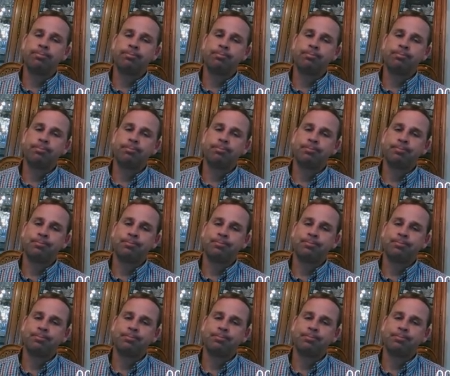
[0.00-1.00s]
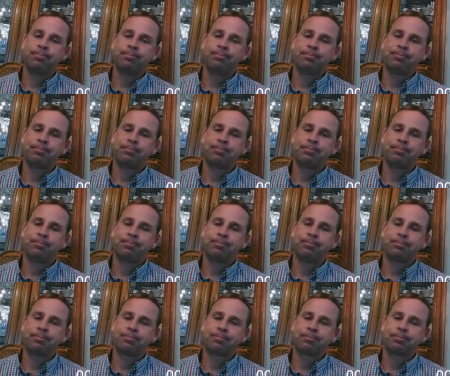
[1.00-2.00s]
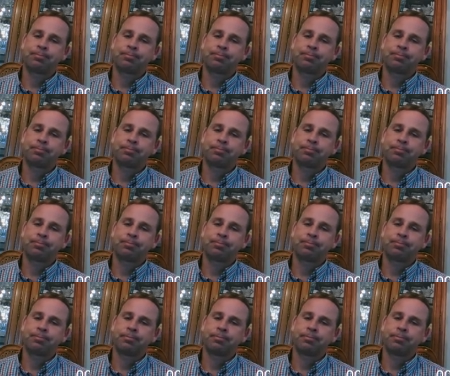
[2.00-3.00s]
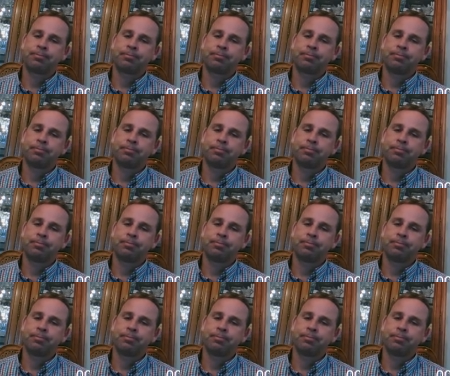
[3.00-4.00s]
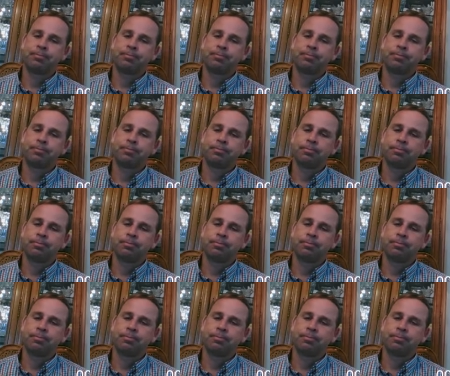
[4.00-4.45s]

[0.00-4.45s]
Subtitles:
Nobody speaks.